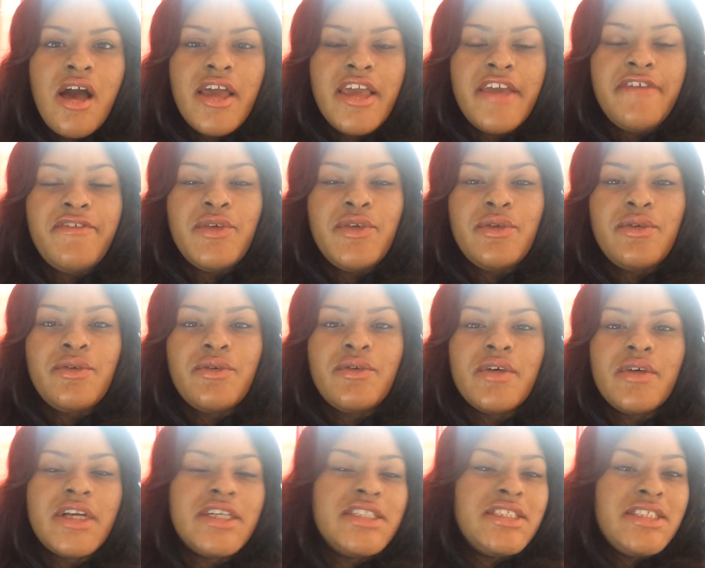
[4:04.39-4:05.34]

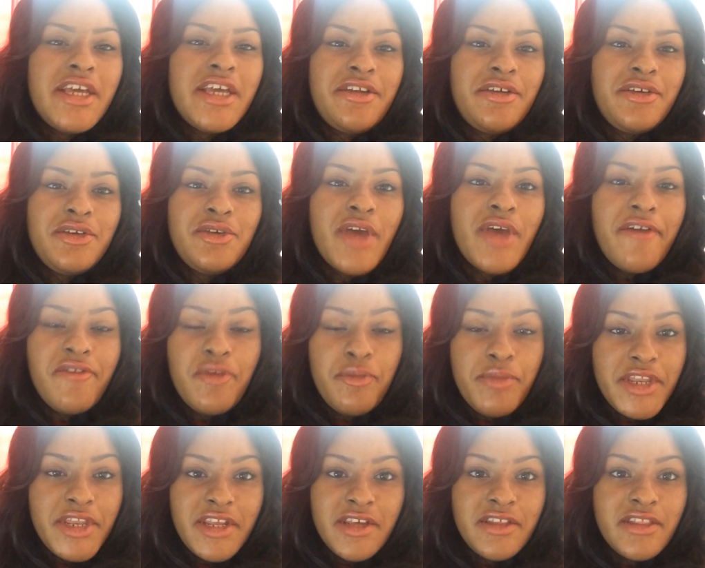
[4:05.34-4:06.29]
Because I know you haven't
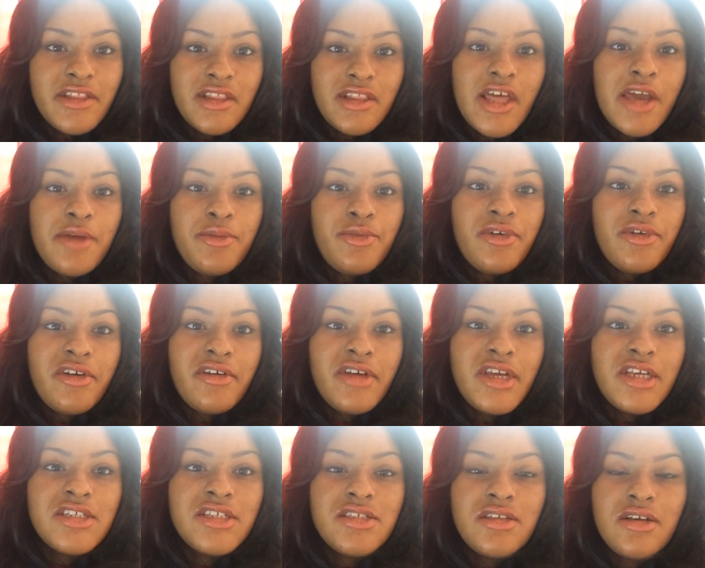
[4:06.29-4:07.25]
been in the
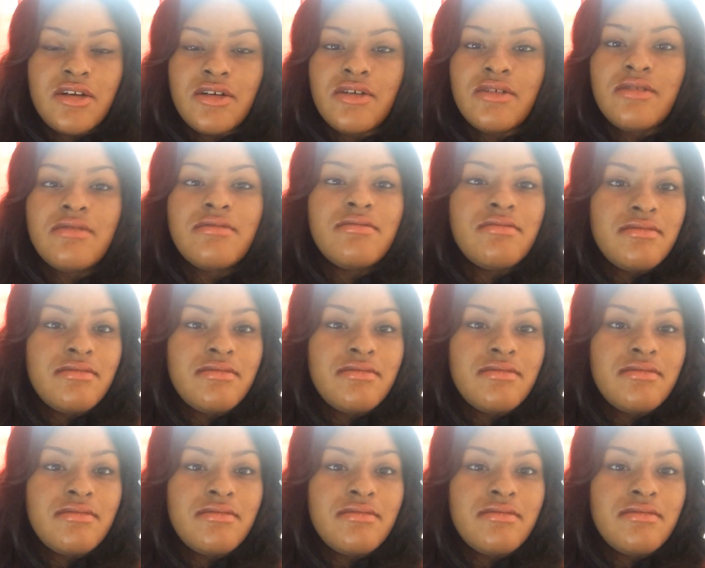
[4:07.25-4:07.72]
library, so